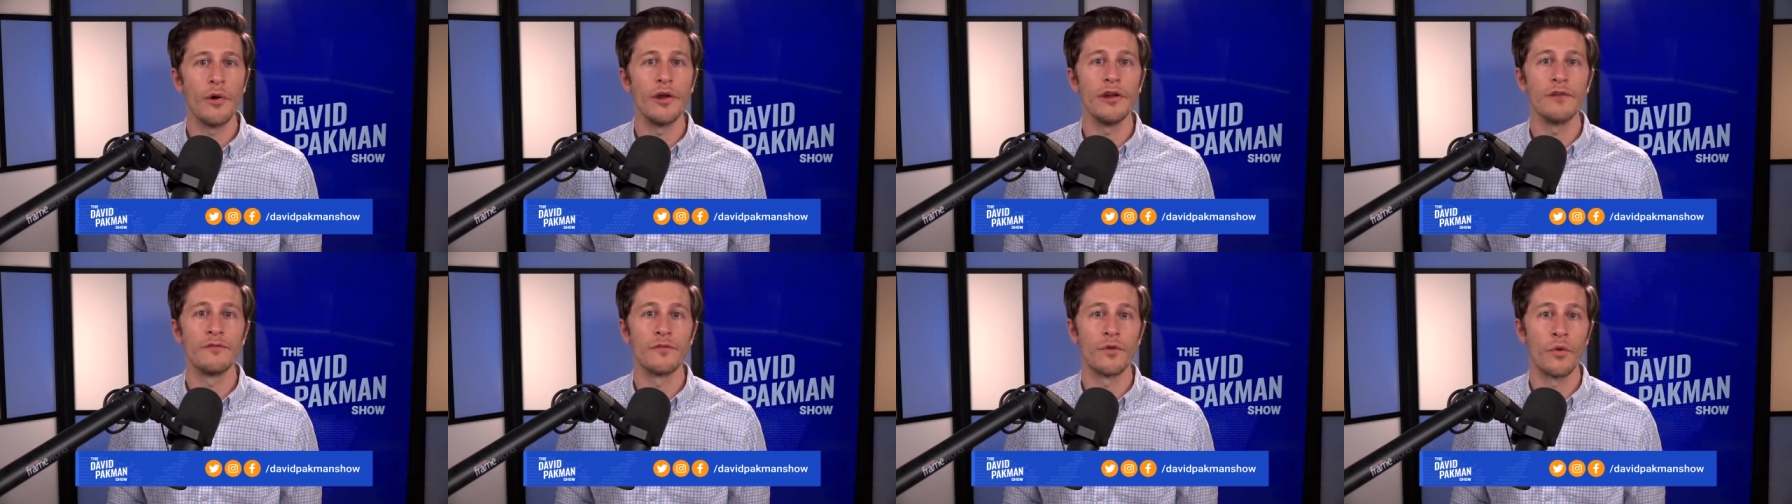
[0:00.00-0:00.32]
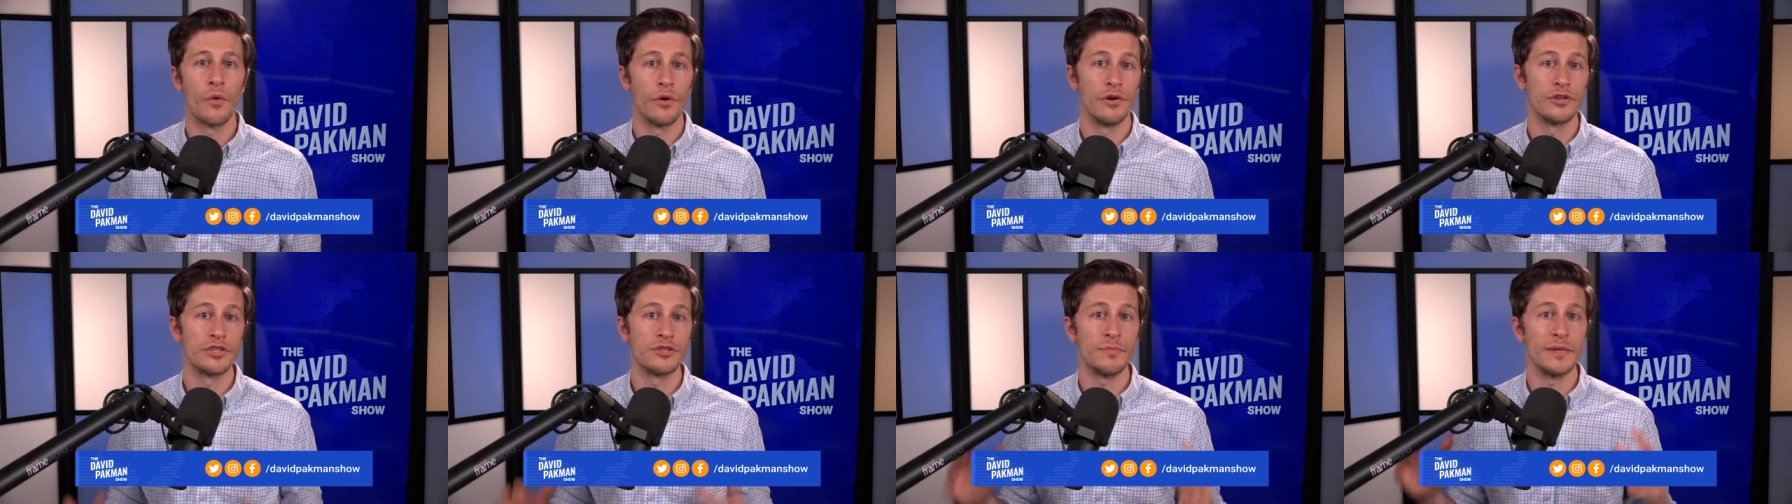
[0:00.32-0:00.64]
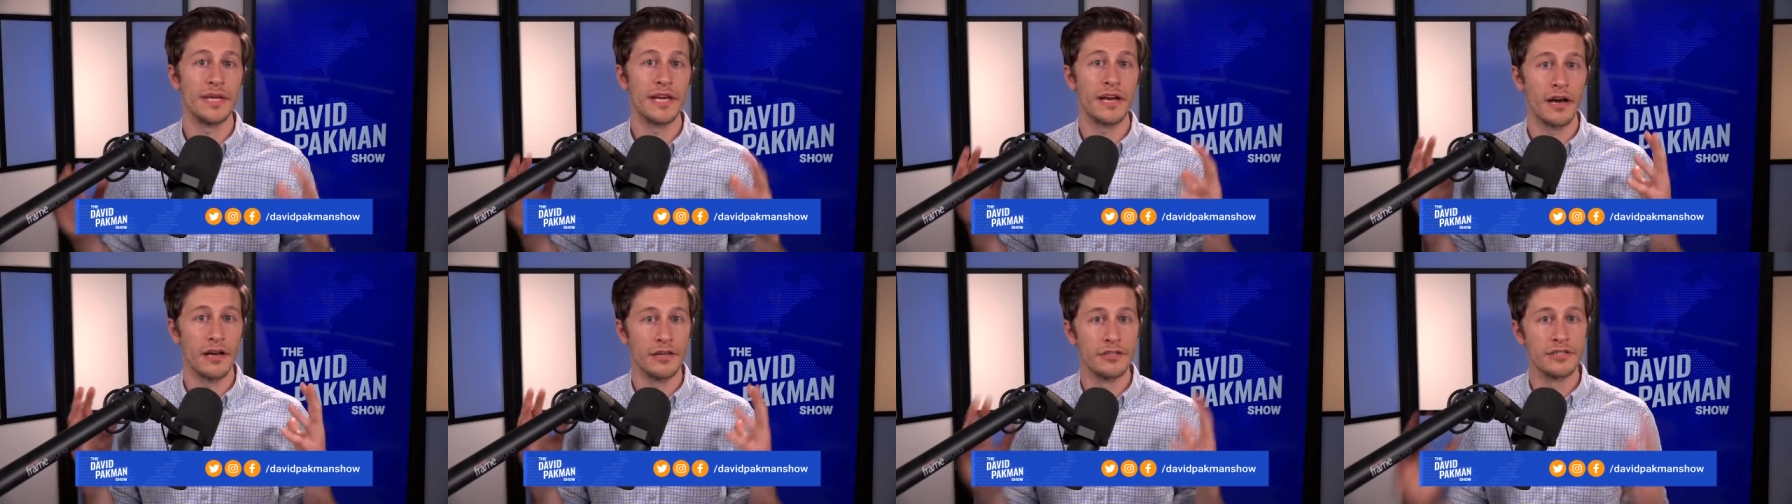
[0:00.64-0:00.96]
And of course,
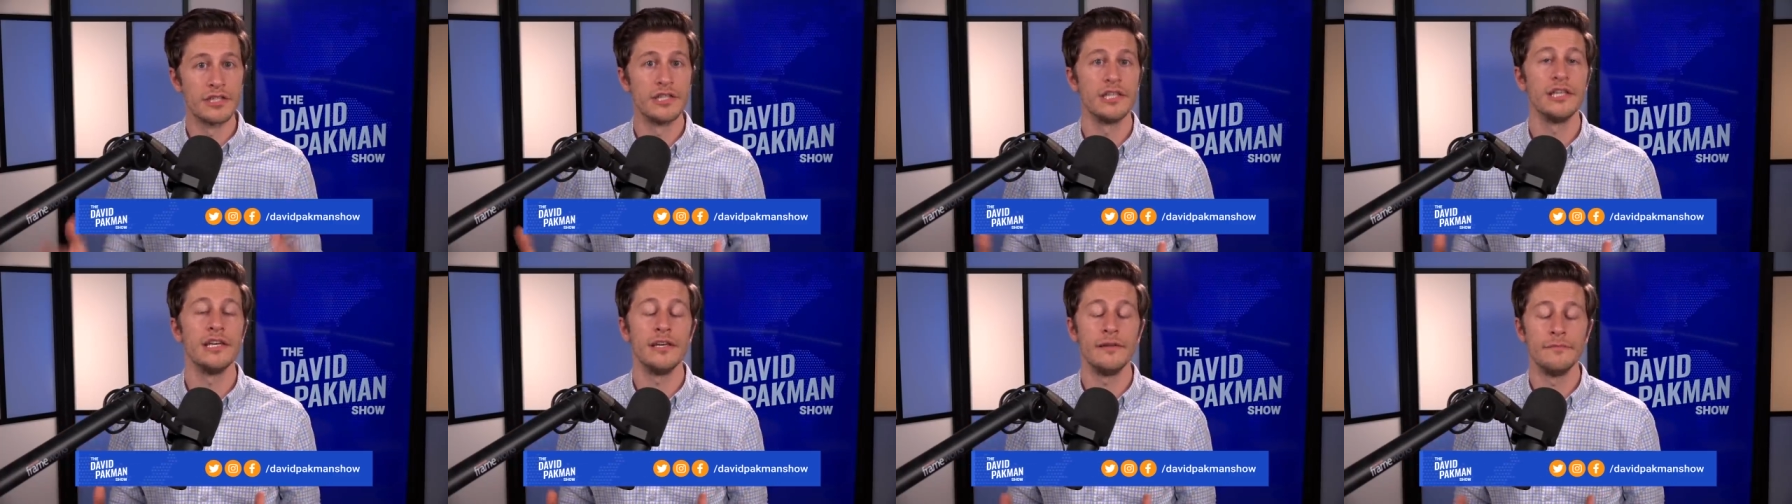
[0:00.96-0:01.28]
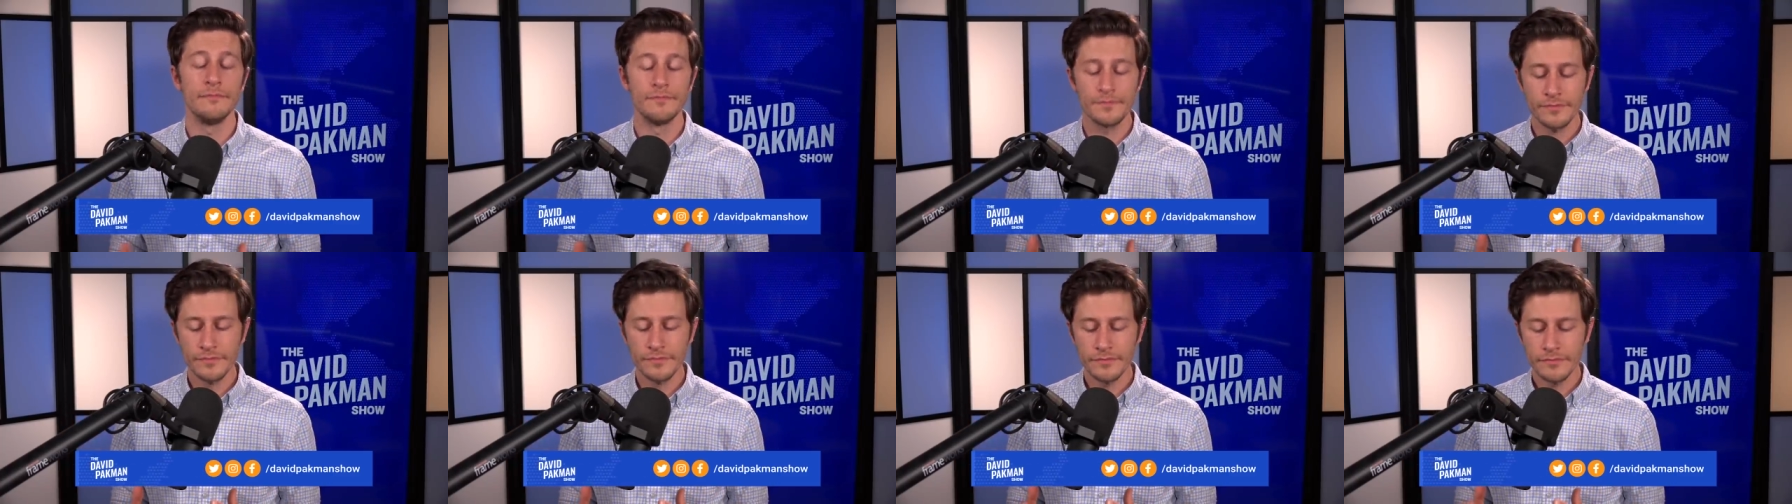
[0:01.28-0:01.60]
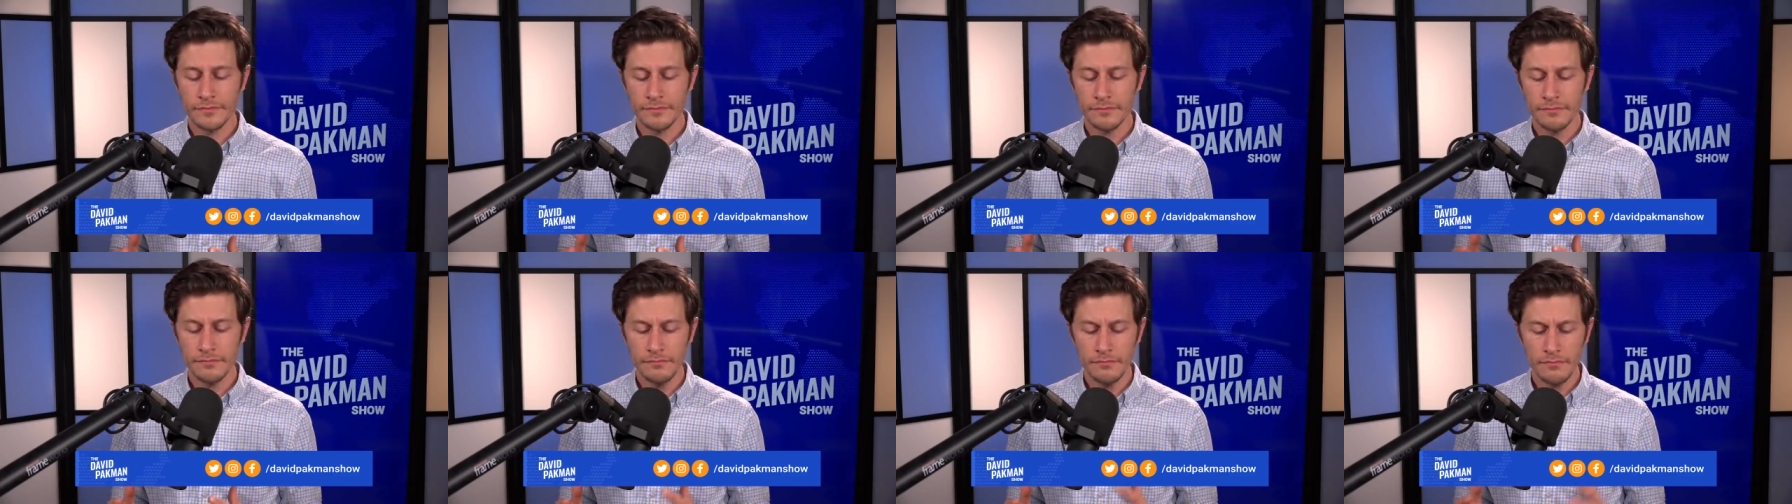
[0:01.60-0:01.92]
because the
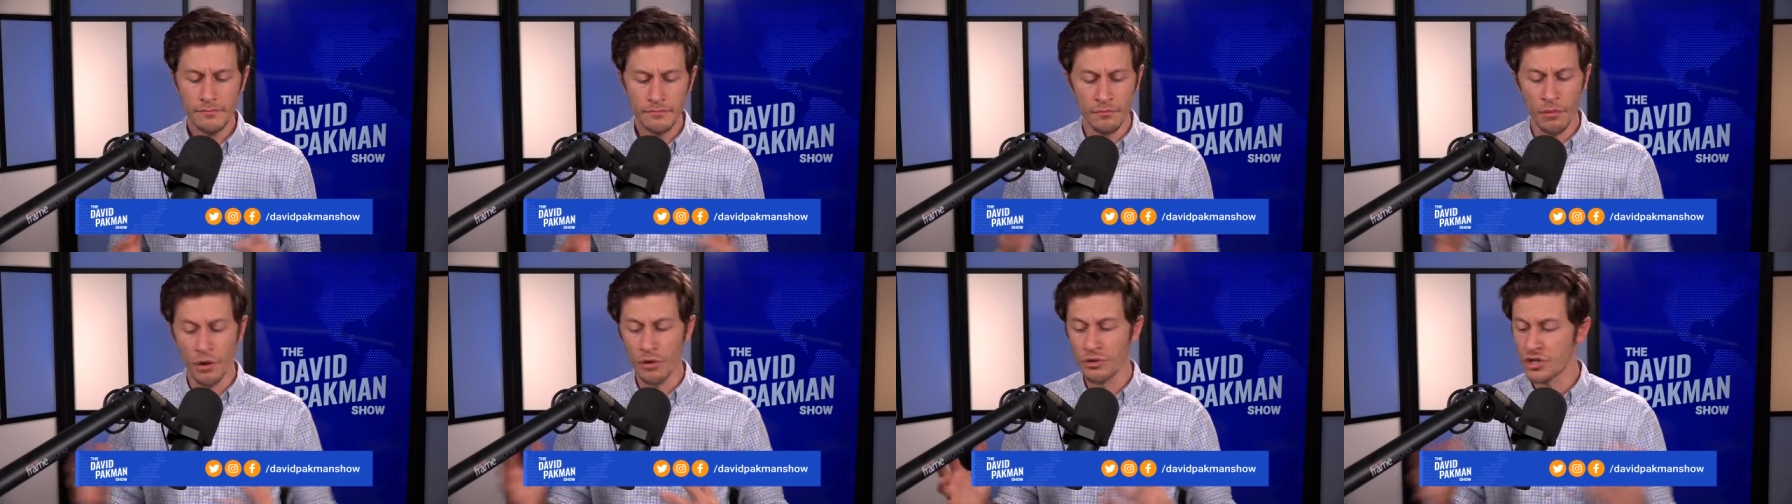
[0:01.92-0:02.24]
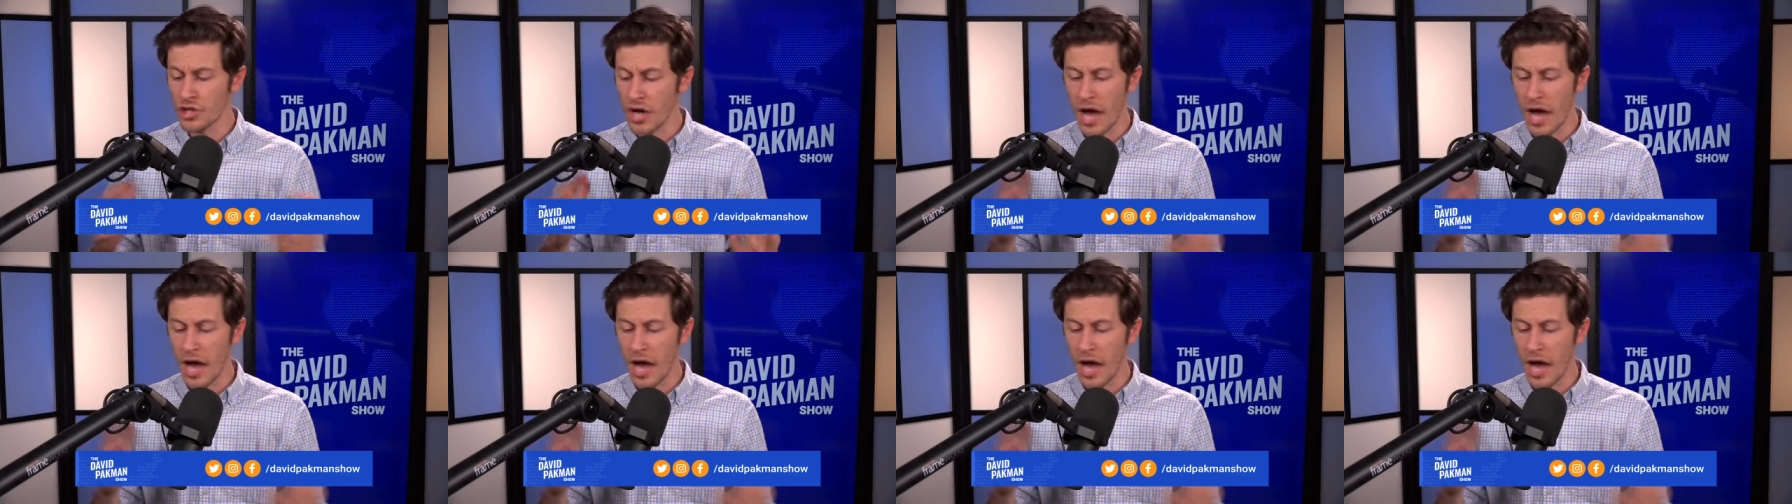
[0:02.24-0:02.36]
most